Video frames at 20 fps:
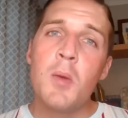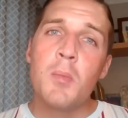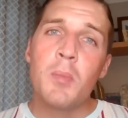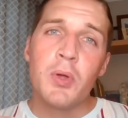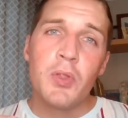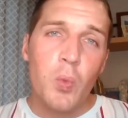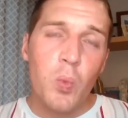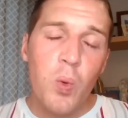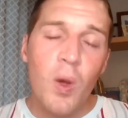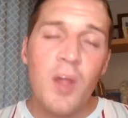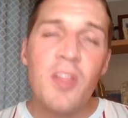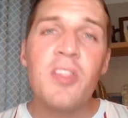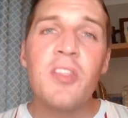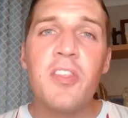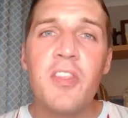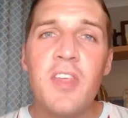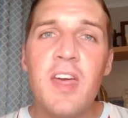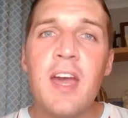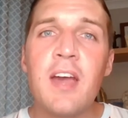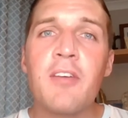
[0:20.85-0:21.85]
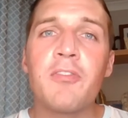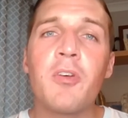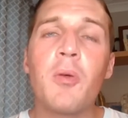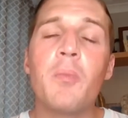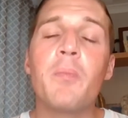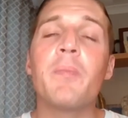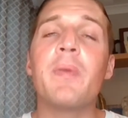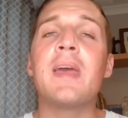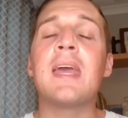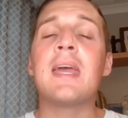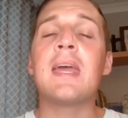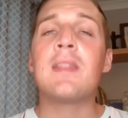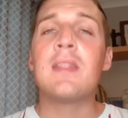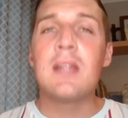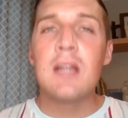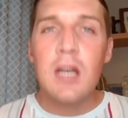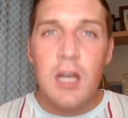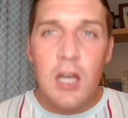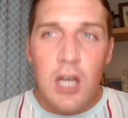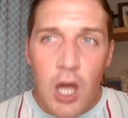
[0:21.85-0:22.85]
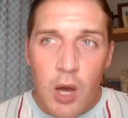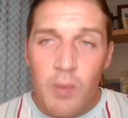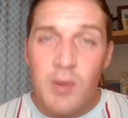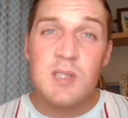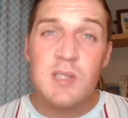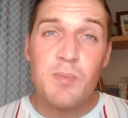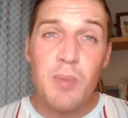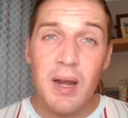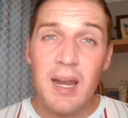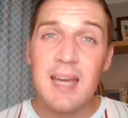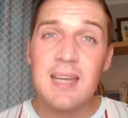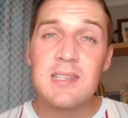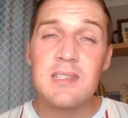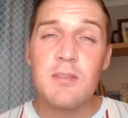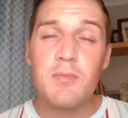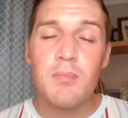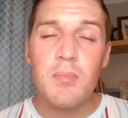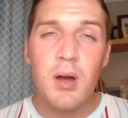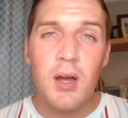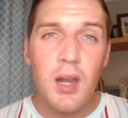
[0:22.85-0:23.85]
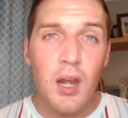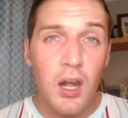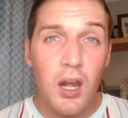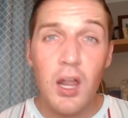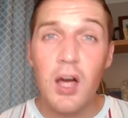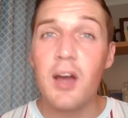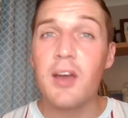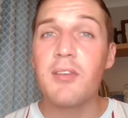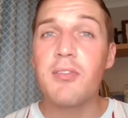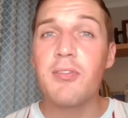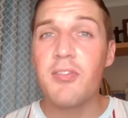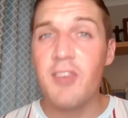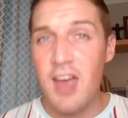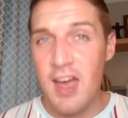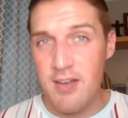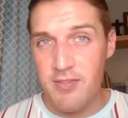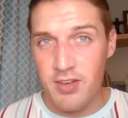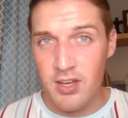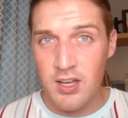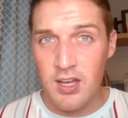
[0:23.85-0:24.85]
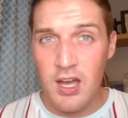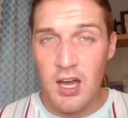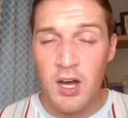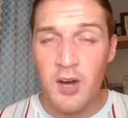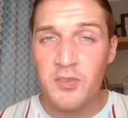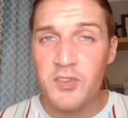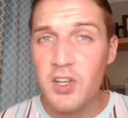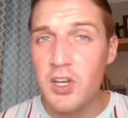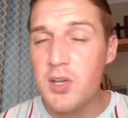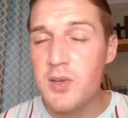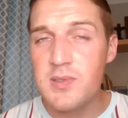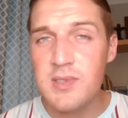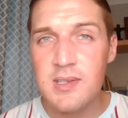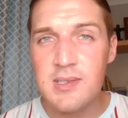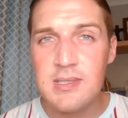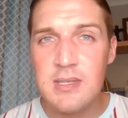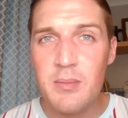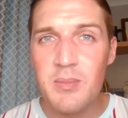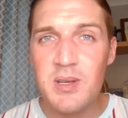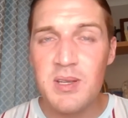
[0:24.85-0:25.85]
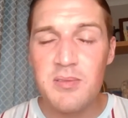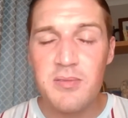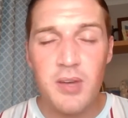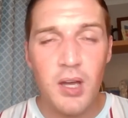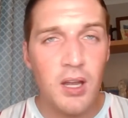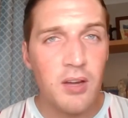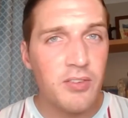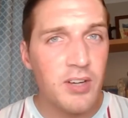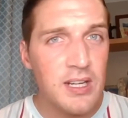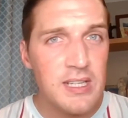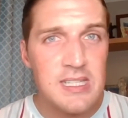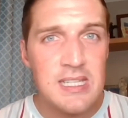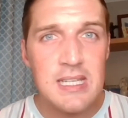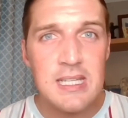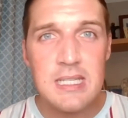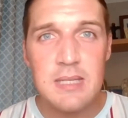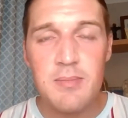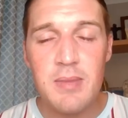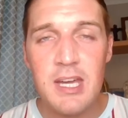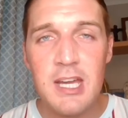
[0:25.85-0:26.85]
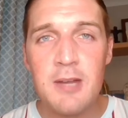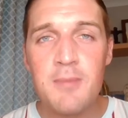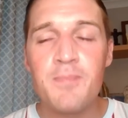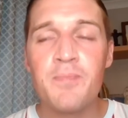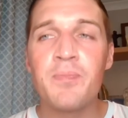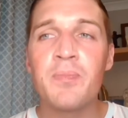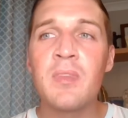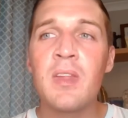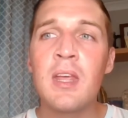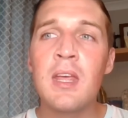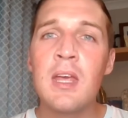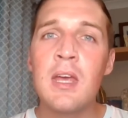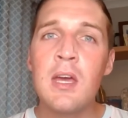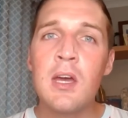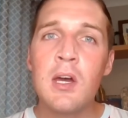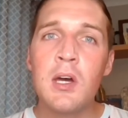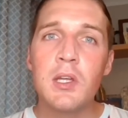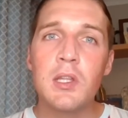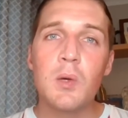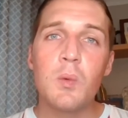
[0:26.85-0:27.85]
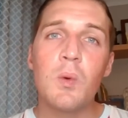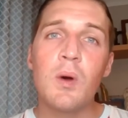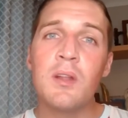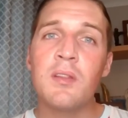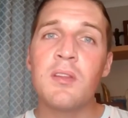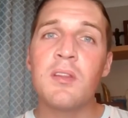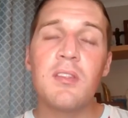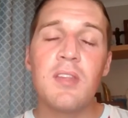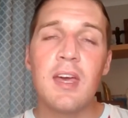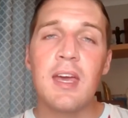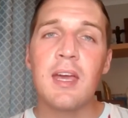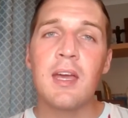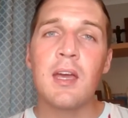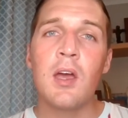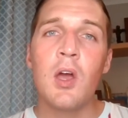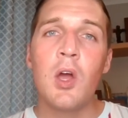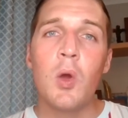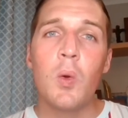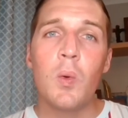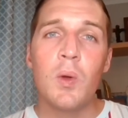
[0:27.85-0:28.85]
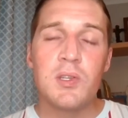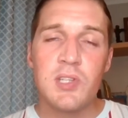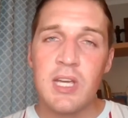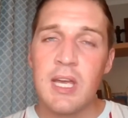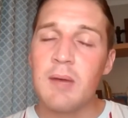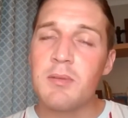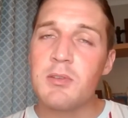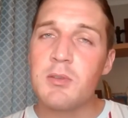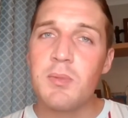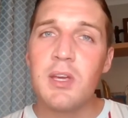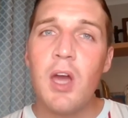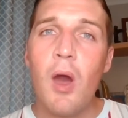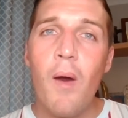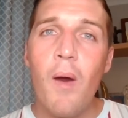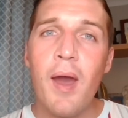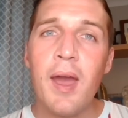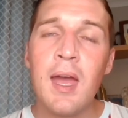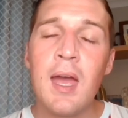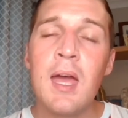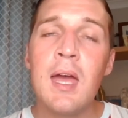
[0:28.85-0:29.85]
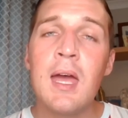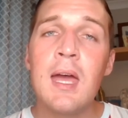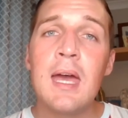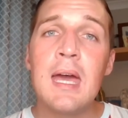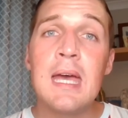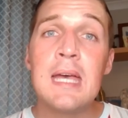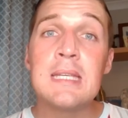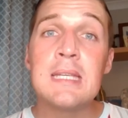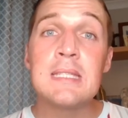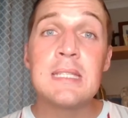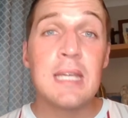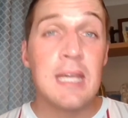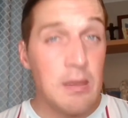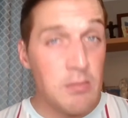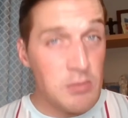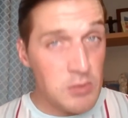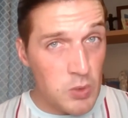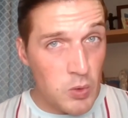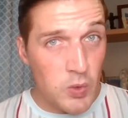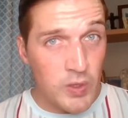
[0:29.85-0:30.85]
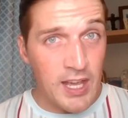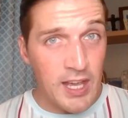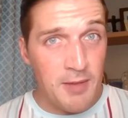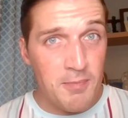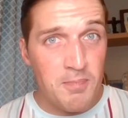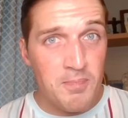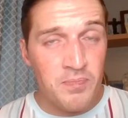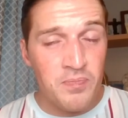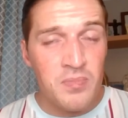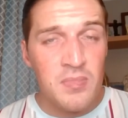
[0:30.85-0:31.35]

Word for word: But the one thing from being in the lowest place of my life ever after losing somebody very, very dear to me, the one thing which kept me going is to keep talking.